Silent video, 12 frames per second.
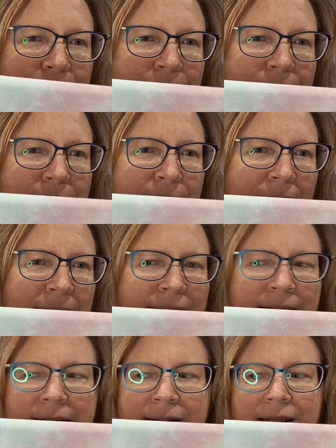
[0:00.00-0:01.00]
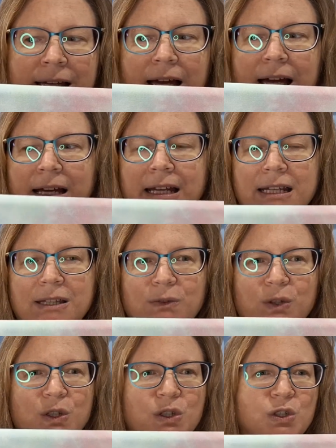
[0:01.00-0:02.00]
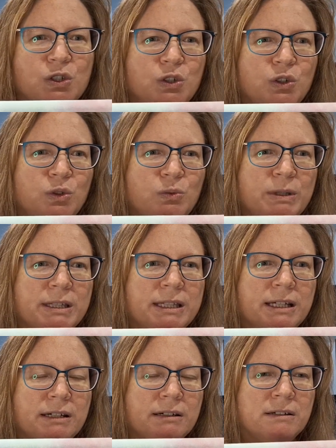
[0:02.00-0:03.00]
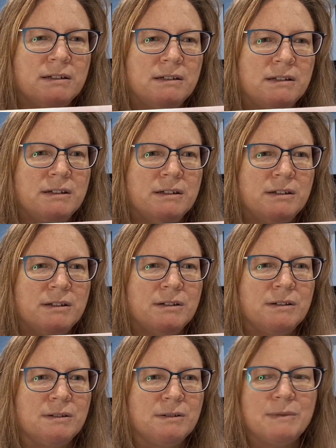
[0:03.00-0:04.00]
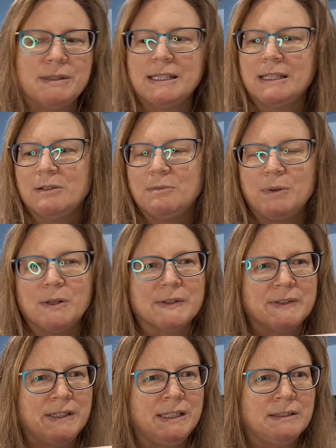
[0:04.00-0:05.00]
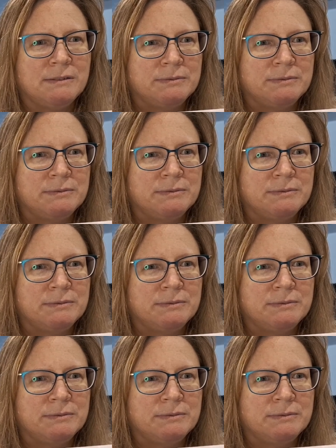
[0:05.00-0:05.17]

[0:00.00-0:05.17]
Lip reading: spaces and getting the version 2 with the little box seat.